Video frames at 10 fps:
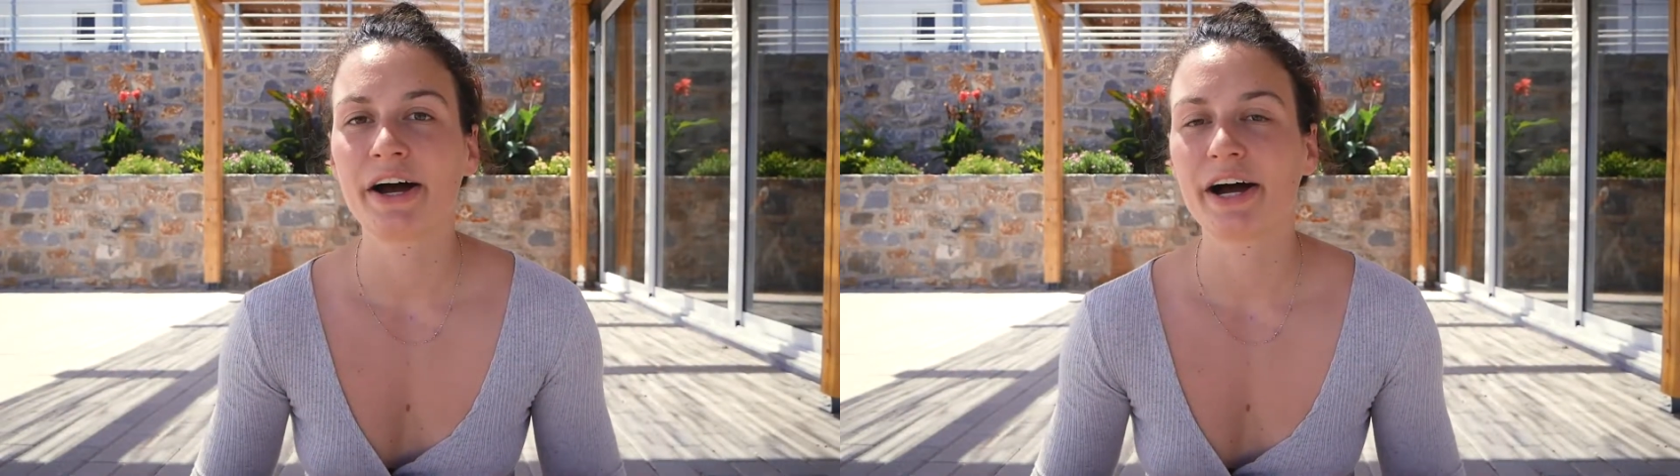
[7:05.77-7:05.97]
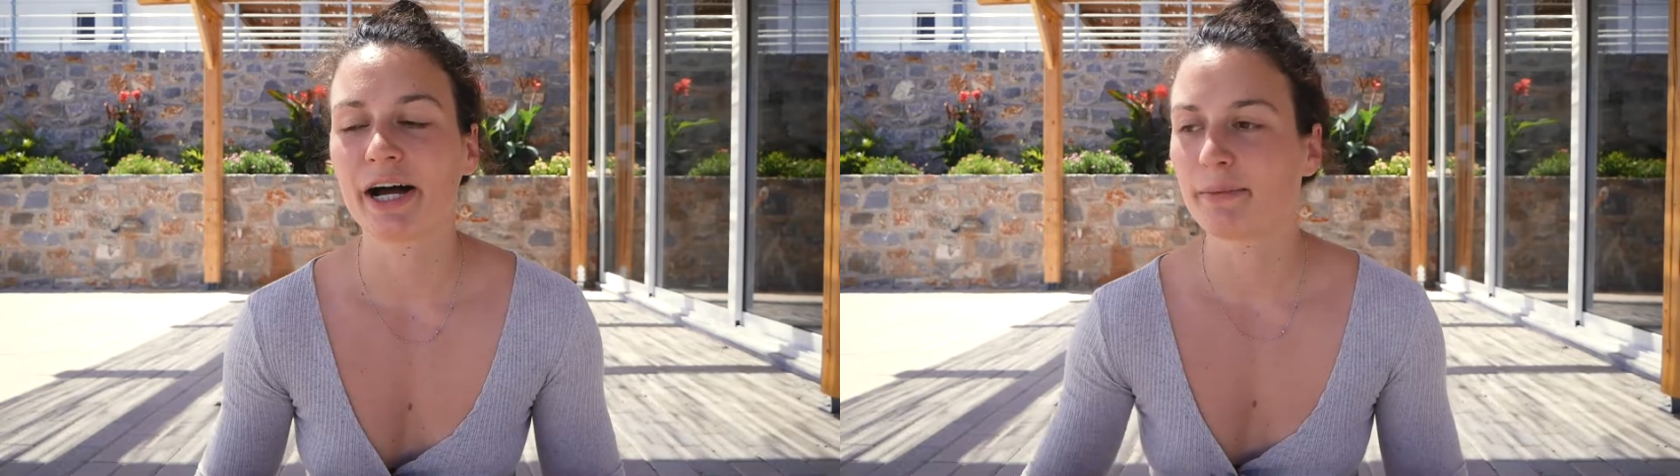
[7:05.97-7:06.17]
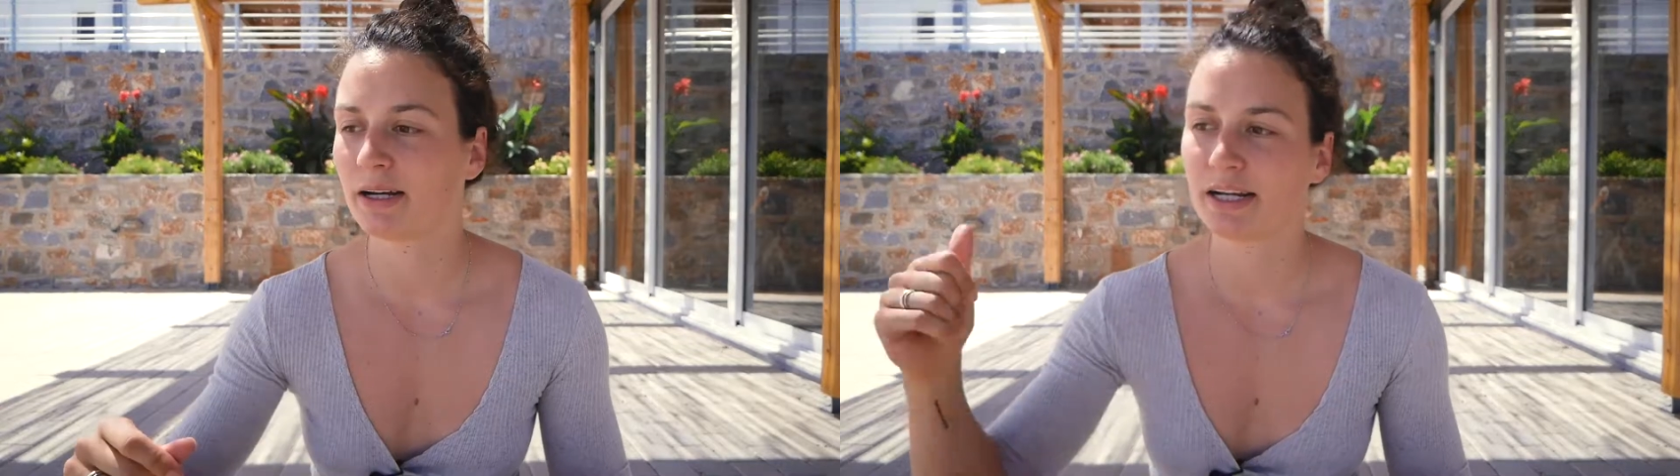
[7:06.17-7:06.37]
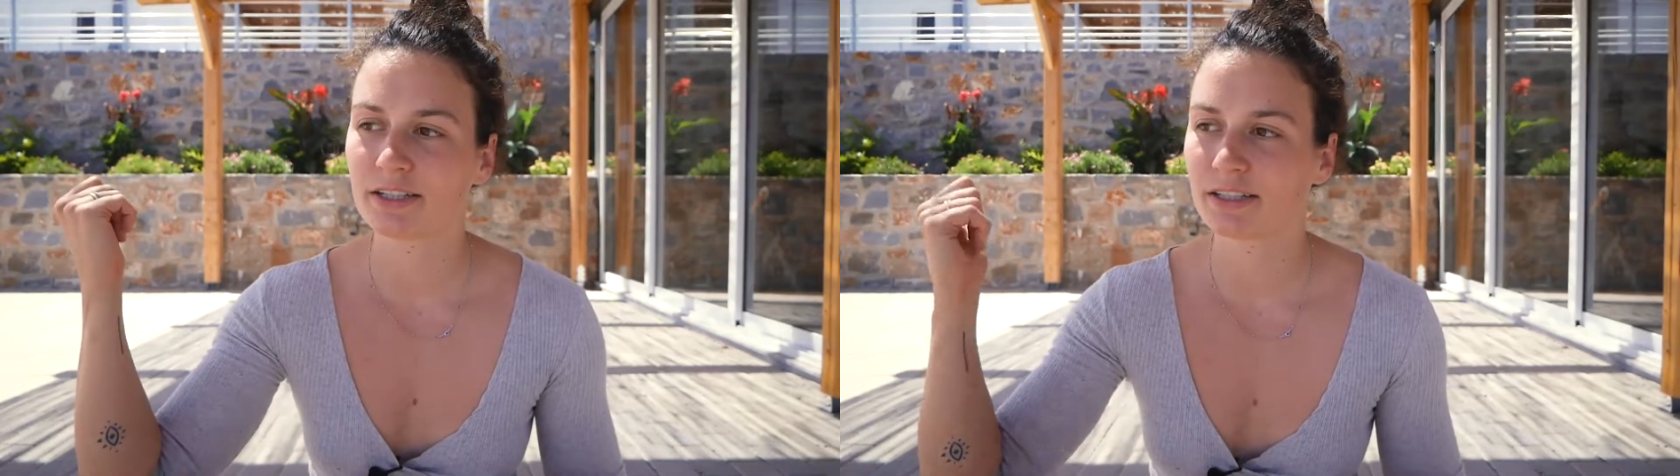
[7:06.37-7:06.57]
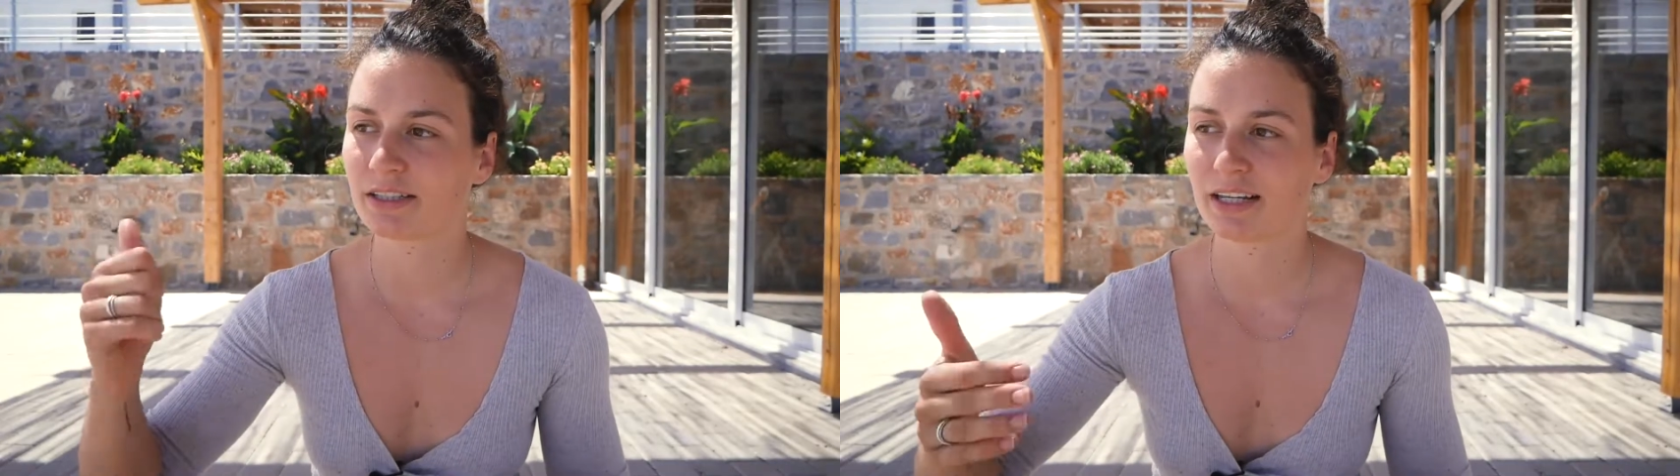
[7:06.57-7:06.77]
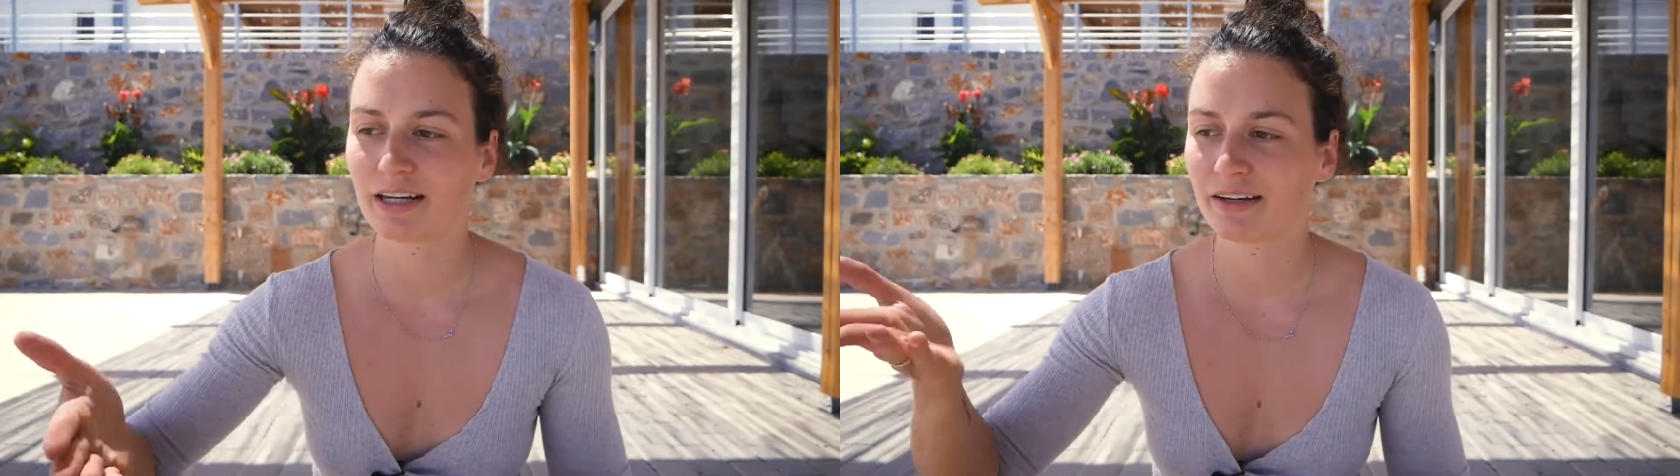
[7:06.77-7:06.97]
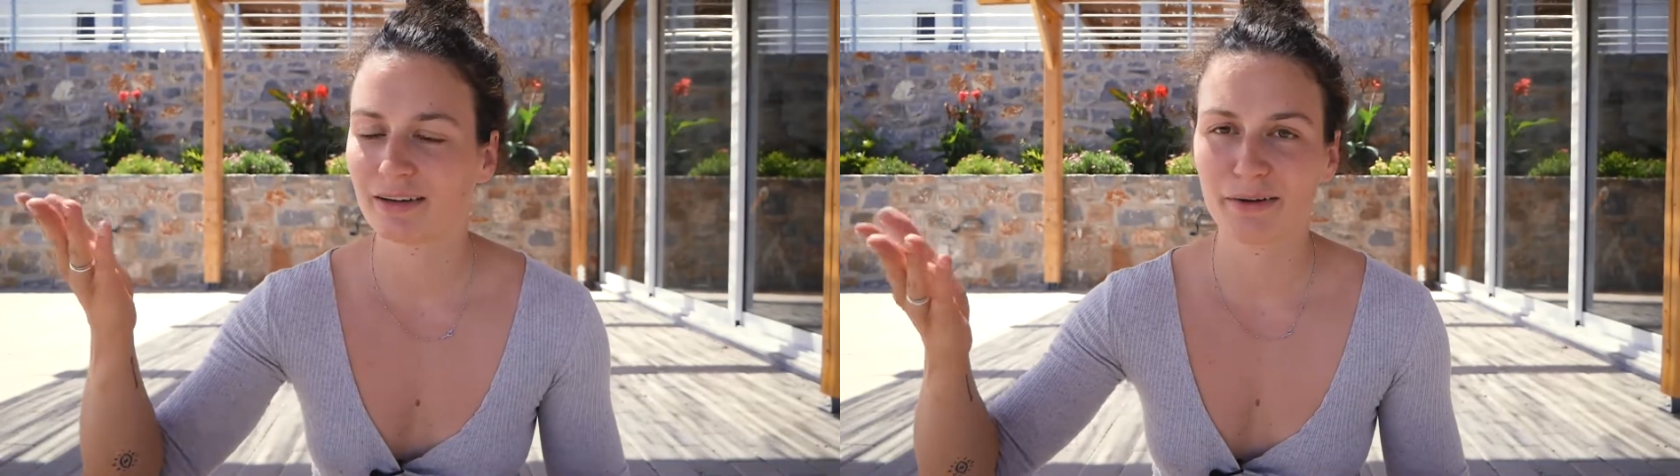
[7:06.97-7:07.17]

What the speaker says: And I just like